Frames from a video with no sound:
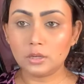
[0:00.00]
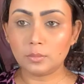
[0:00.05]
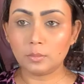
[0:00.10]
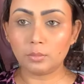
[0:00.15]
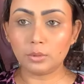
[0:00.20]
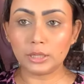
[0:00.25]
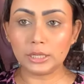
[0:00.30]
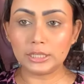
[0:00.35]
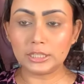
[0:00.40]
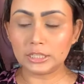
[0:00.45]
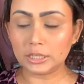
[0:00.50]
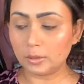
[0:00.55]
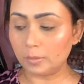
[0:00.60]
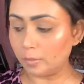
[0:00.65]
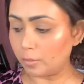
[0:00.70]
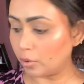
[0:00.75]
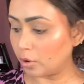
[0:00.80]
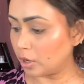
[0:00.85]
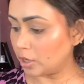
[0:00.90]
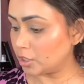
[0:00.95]
blending
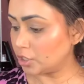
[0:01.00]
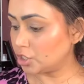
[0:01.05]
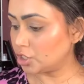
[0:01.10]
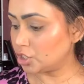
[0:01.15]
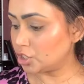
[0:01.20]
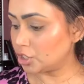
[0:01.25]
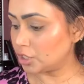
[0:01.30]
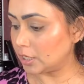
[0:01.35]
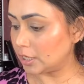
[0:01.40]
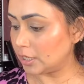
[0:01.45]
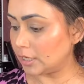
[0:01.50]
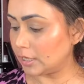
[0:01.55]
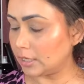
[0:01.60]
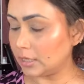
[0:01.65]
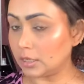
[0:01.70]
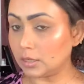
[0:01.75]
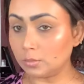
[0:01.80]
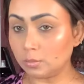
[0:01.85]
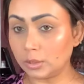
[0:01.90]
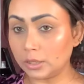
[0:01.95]
brush
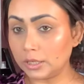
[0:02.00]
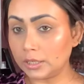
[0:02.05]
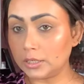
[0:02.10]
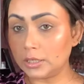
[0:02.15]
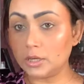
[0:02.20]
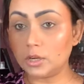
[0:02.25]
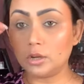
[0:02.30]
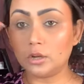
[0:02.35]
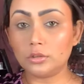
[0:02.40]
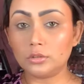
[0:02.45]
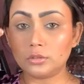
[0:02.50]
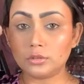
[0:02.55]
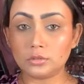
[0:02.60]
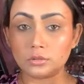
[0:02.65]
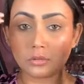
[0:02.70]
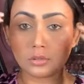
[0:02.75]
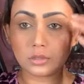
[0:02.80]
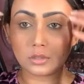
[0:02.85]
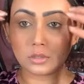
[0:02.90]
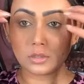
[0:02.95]
and blend it on
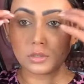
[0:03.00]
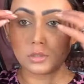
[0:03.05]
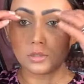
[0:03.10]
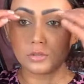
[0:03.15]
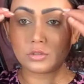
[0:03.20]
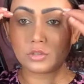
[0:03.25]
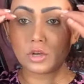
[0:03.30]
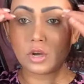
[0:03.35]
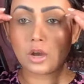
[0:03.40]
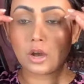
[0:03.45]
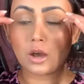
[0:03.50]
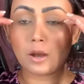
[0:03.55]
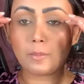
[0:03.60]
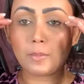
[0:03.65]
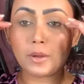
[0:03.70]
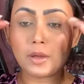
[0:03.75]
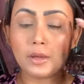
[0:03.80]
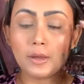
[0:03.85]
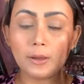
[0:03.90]
the top